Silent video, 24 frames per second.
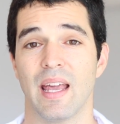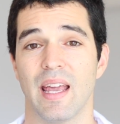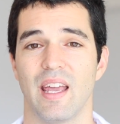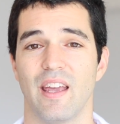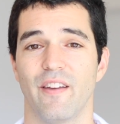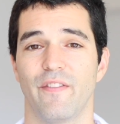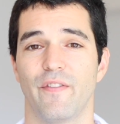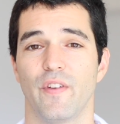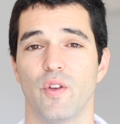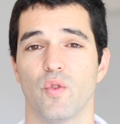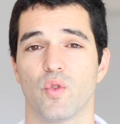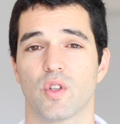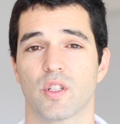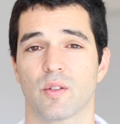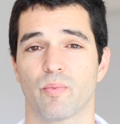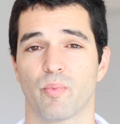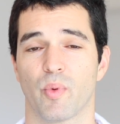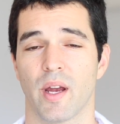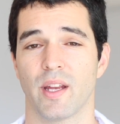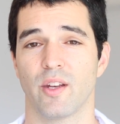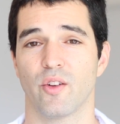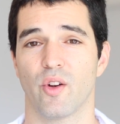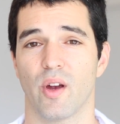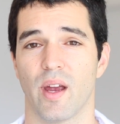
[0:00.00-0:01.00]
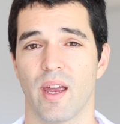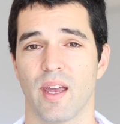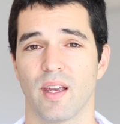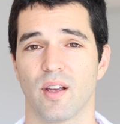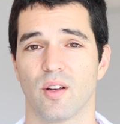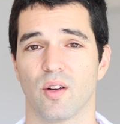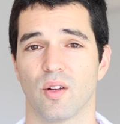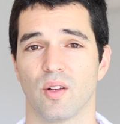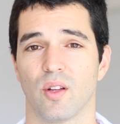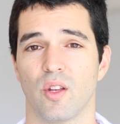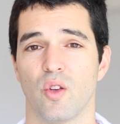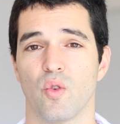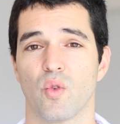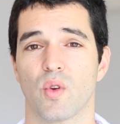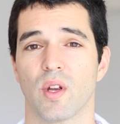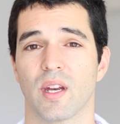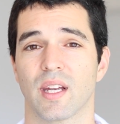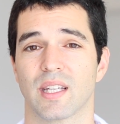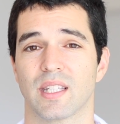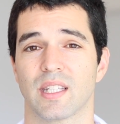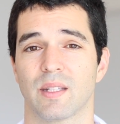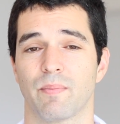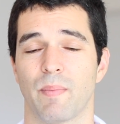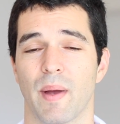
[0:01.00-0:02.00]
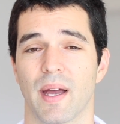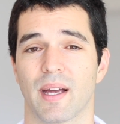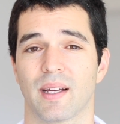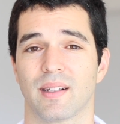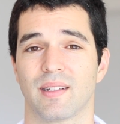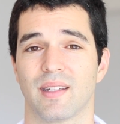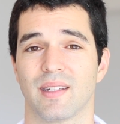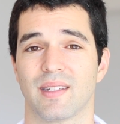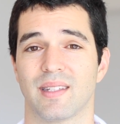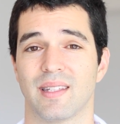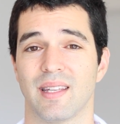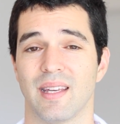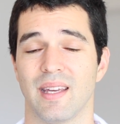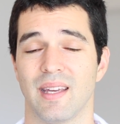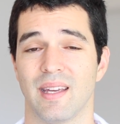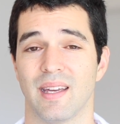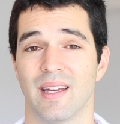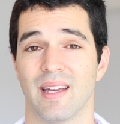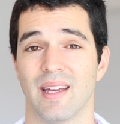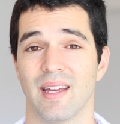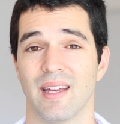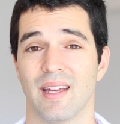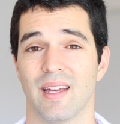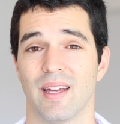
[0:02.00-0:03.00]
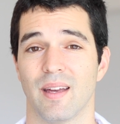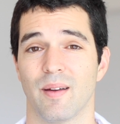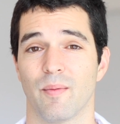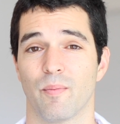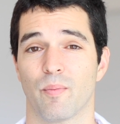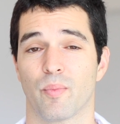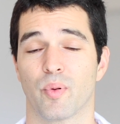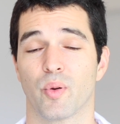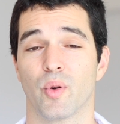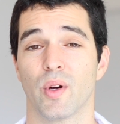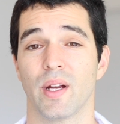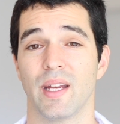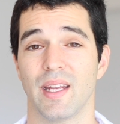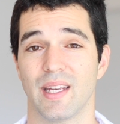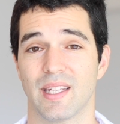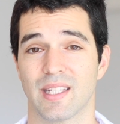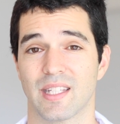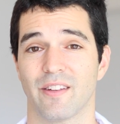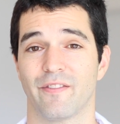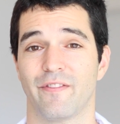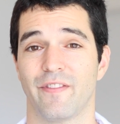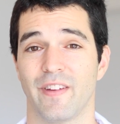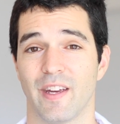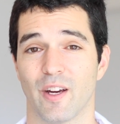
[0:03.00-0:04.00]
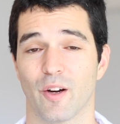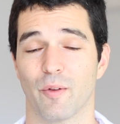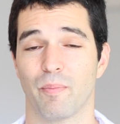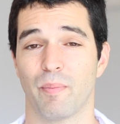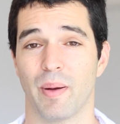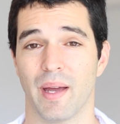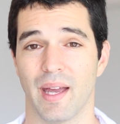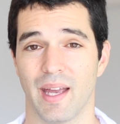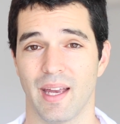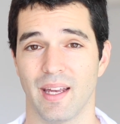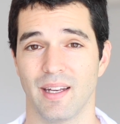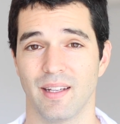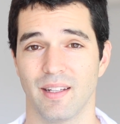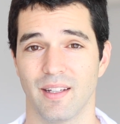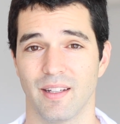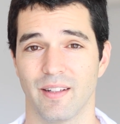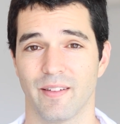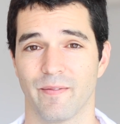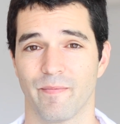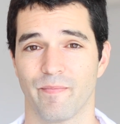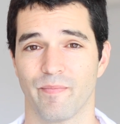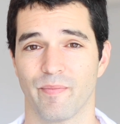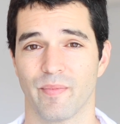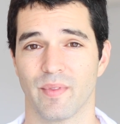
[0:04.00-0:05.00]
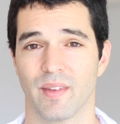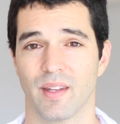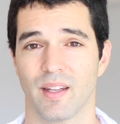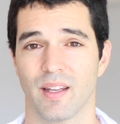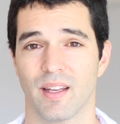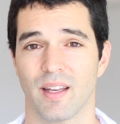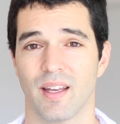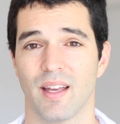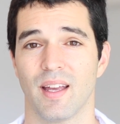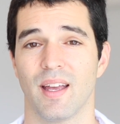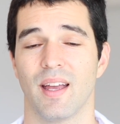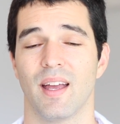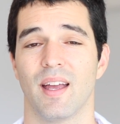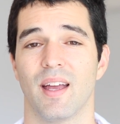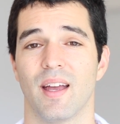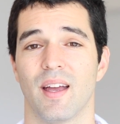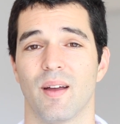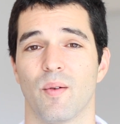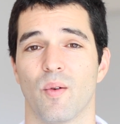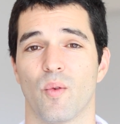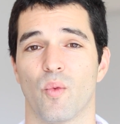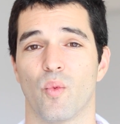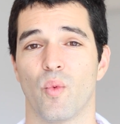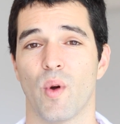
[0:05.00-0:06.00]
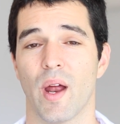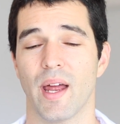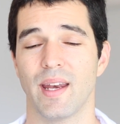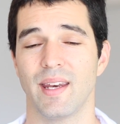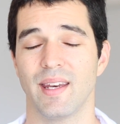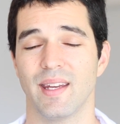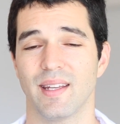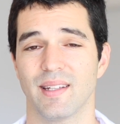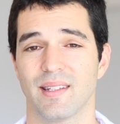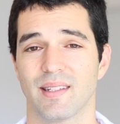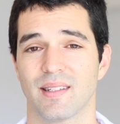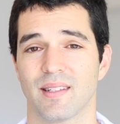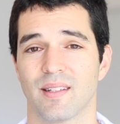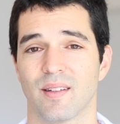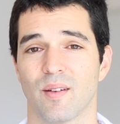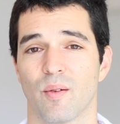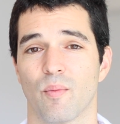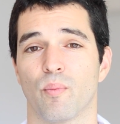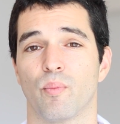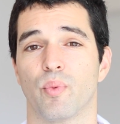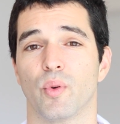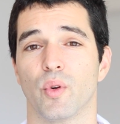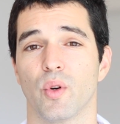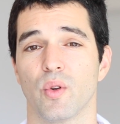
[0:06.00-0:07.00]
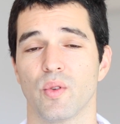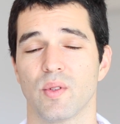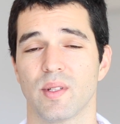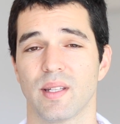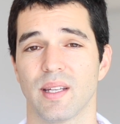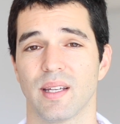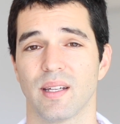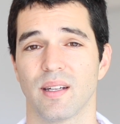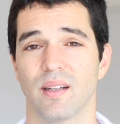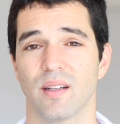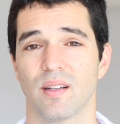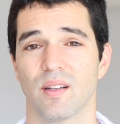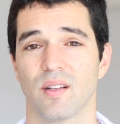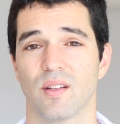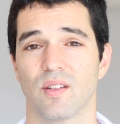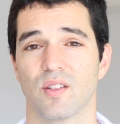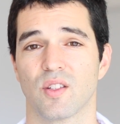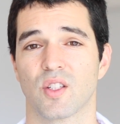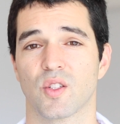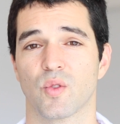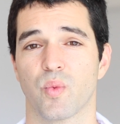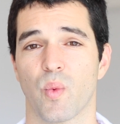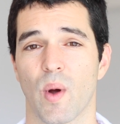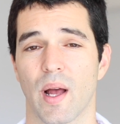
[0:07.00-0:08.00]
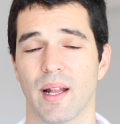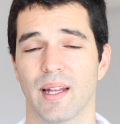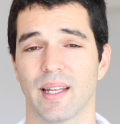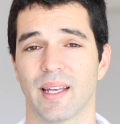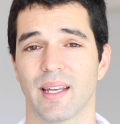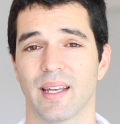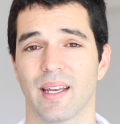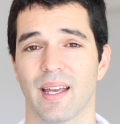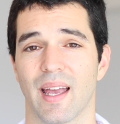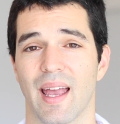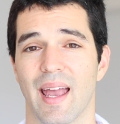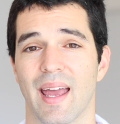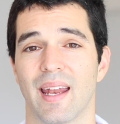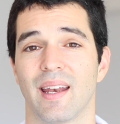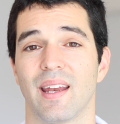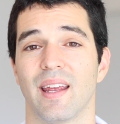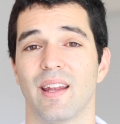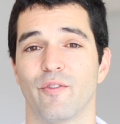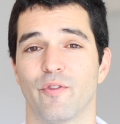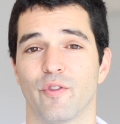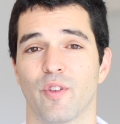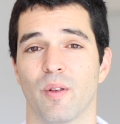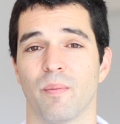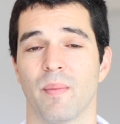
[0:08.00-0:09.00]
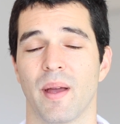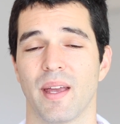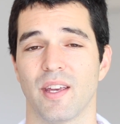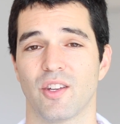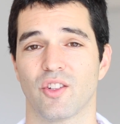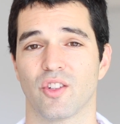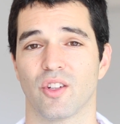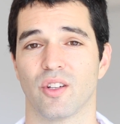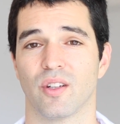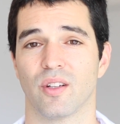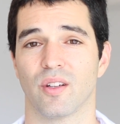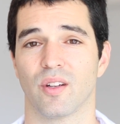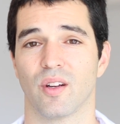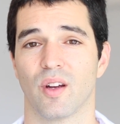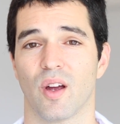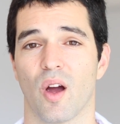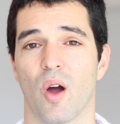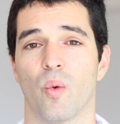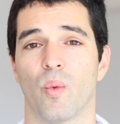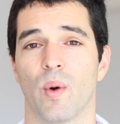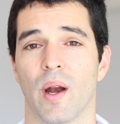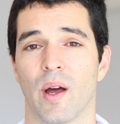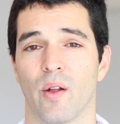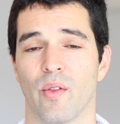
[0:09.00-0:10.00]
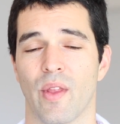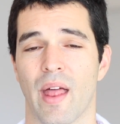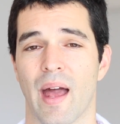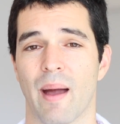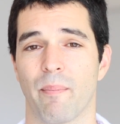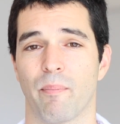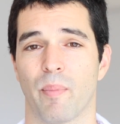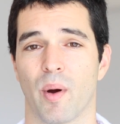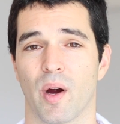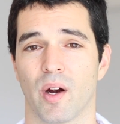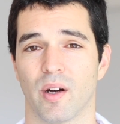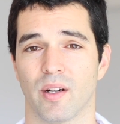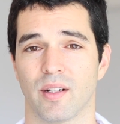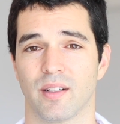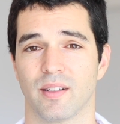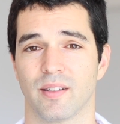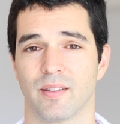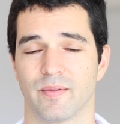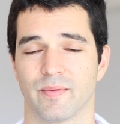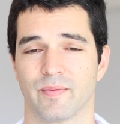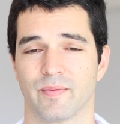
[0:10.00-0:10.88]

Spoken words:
If you sprain your ankle, you can expect to see pretty severe pain, redness, bruising, swelling, and inflammation around that part.